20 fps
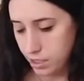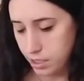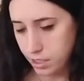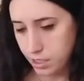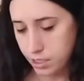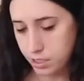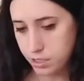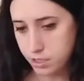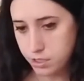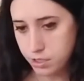
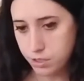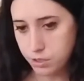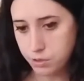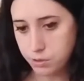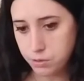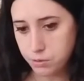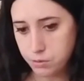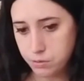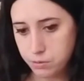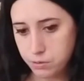And
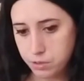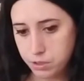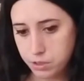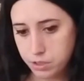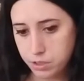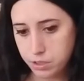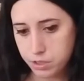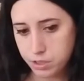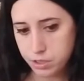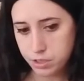so
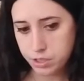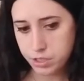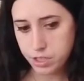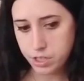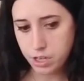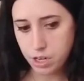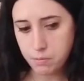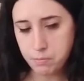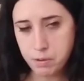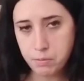she
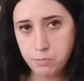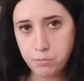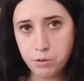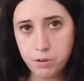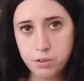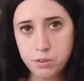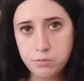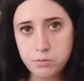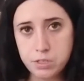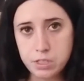got me more
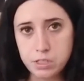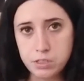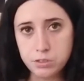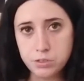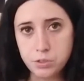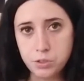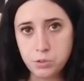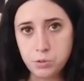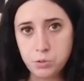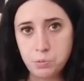of those little
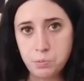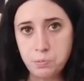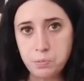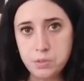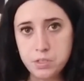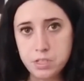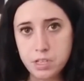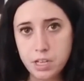tubes,